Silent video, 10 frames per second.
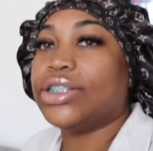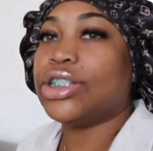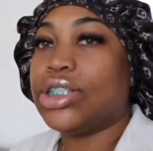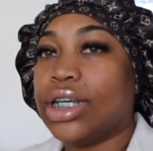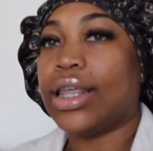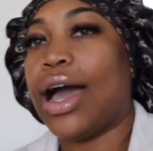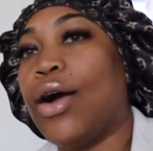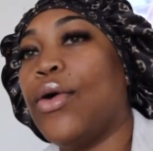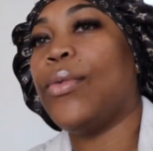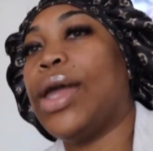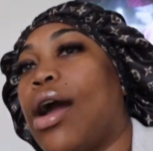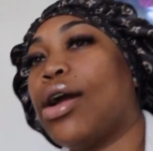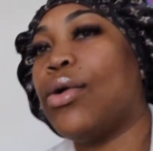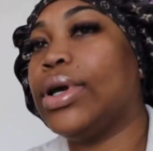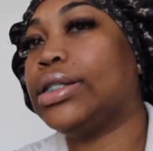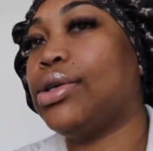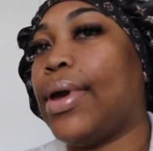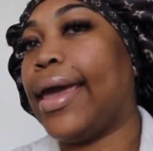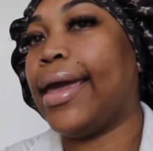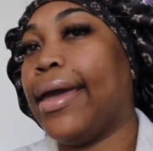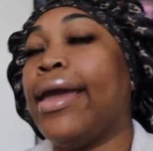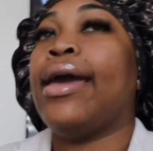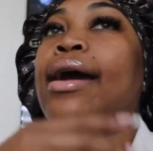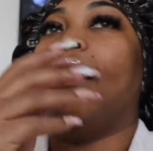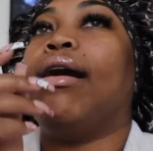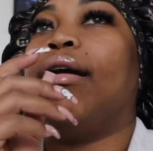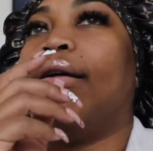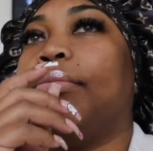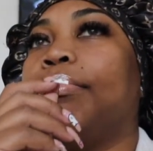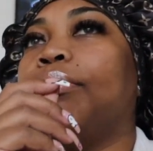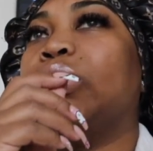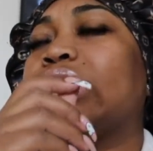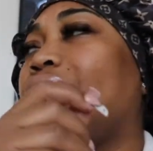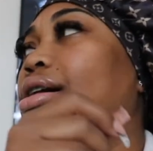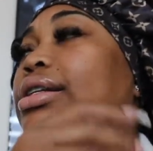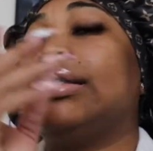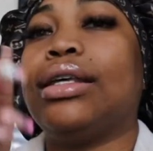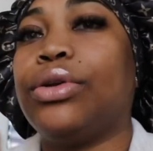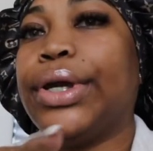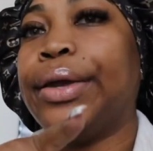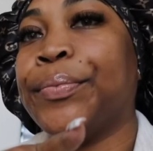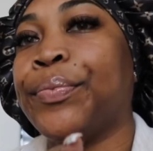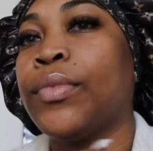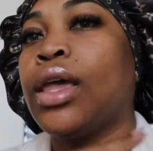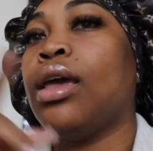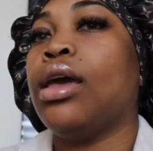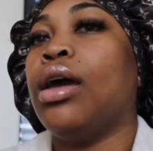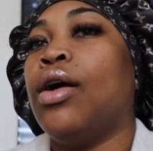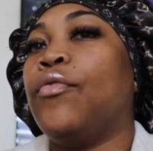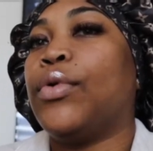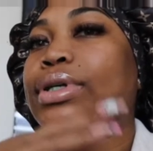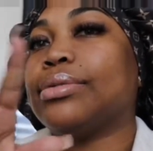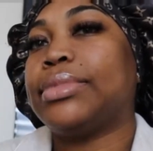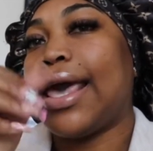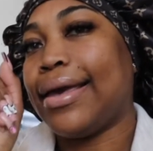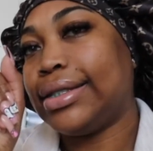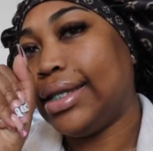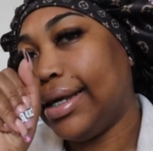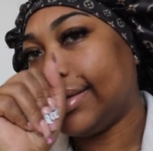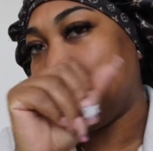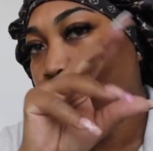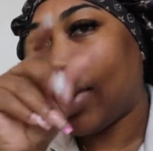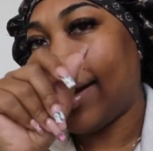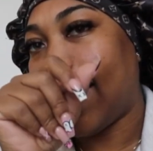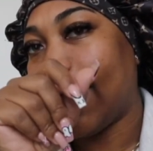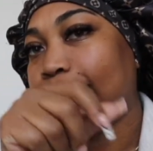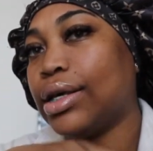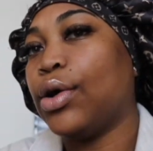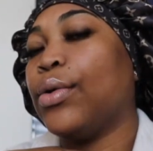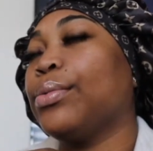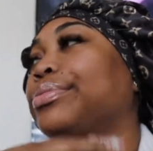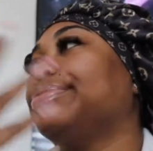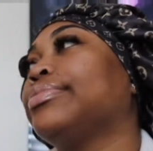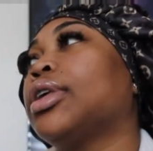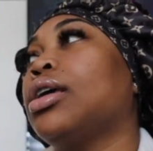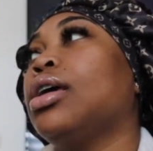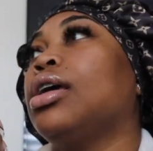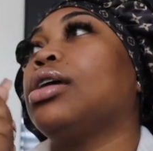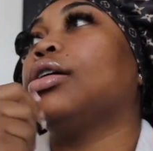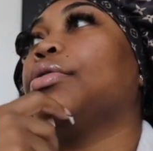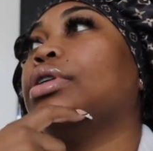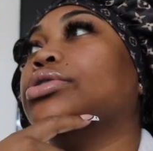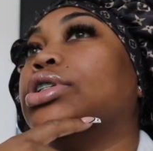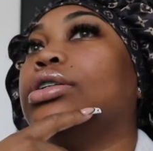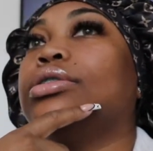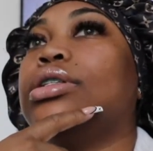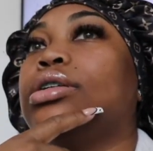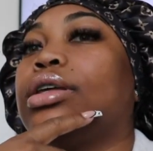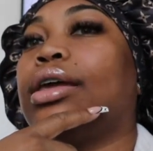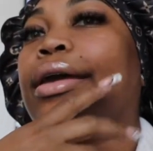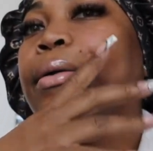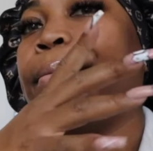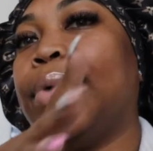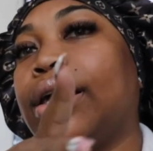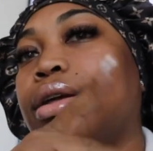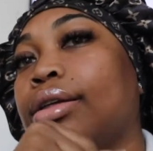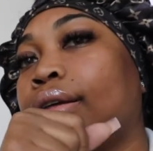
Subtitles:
just chill out. We are going to a distillery. Mm-hmm. For some tastings and whatnot, so you know, we're gonna chill until then. But